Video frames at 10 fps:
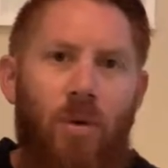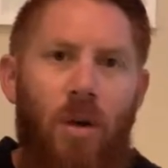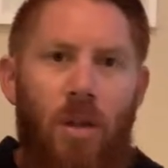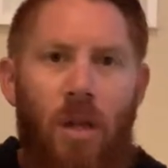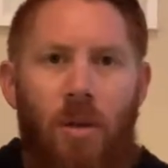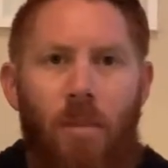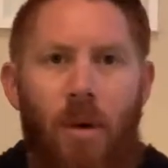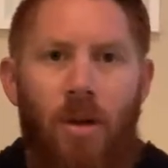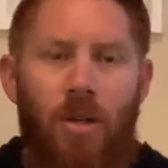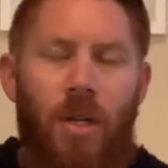a lot of
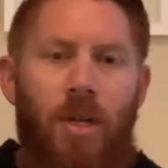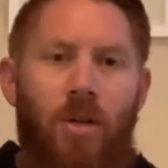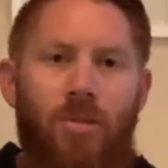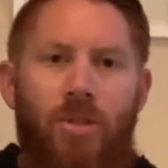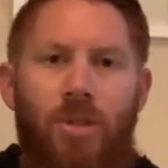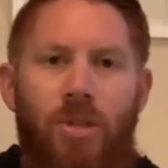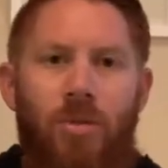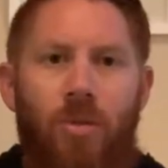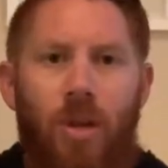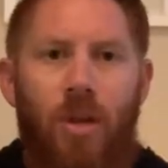modern day cultures to
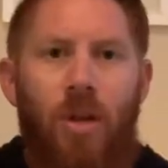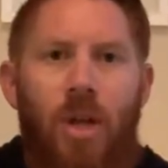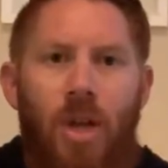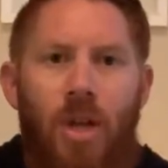where